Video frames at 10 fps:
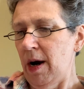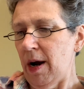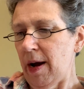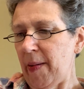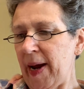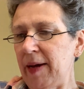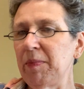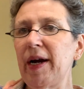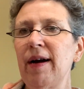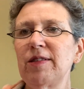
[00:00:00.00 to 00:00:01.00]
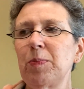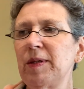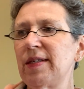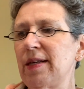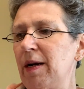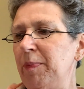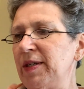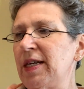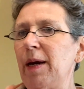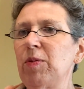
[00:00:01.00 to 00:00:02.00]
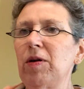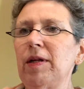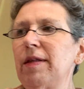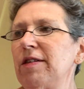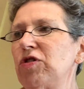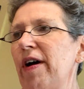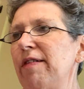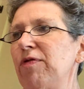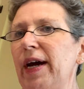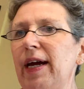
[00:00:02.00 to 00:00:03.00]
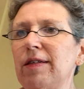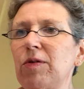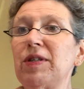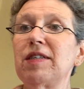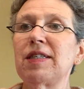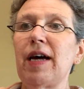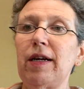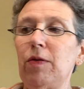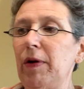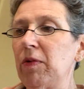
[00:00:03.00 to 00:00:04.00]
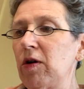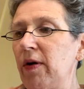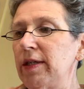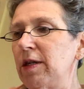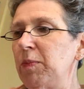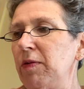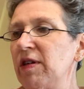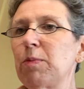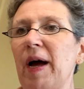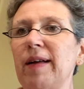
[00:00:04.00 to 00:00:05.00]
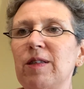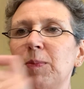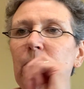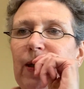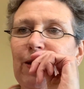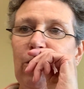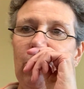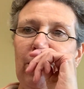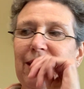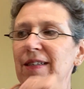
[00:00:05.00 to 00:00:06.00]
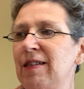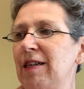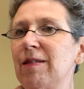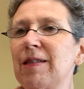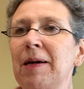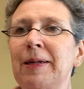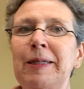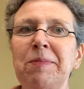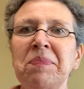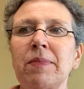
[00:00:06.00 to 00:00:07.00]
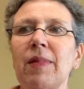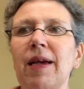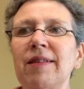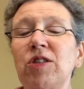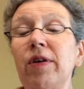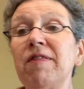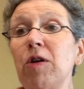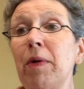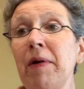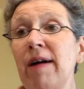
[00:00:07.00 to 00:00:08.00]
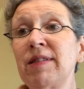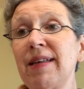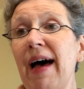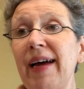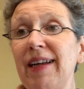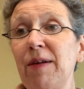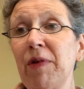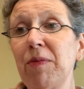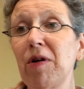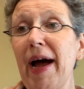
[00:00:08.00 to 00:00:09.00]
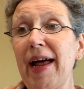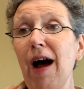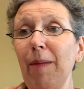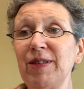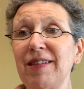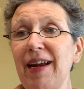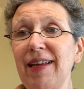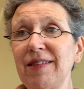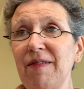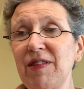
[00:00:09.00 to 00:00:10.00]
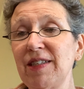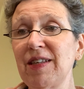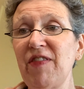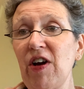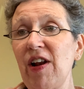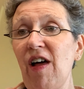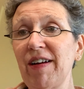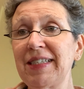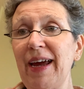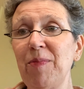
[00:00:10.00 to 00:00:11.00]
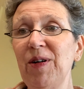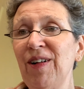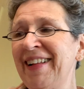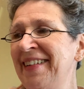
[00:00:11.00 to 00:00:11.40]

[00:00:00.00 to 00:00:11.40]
I had my husband set up a table in the driveway. So we decided we were going to be responsible and socially distanced. And so even though we were outside and we were at opposite ends of this very long table,